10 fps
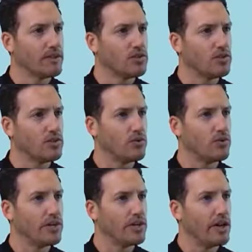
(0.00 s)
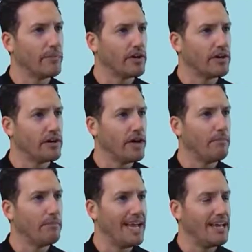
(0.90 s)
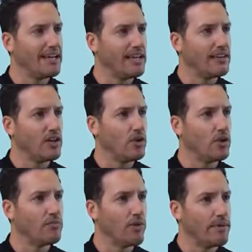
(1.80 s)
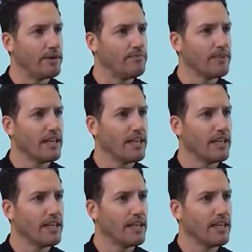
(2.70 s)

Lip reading: to the number pane in the home ribbon